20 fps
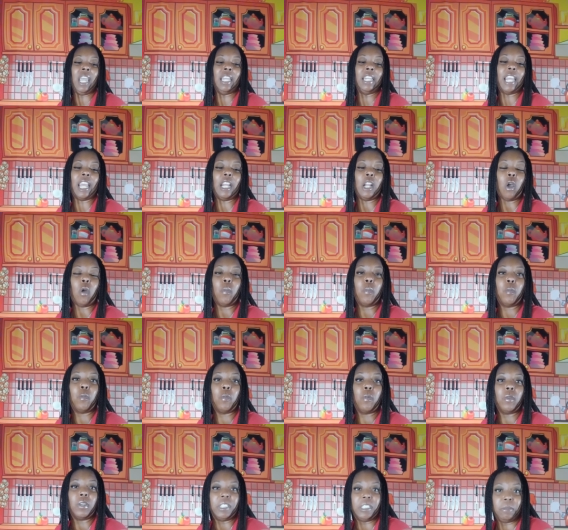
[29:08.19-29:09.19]
They
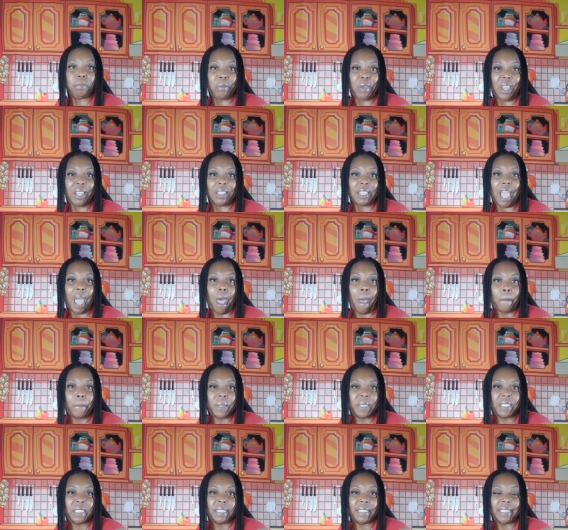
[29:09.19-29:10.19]
don't respect the
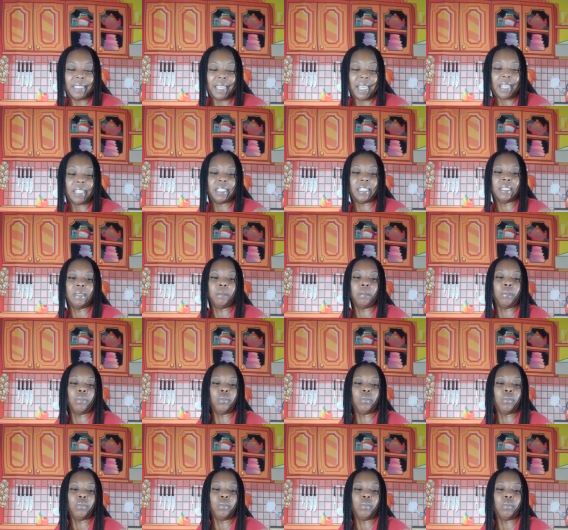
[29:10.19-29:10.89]
opposite sex.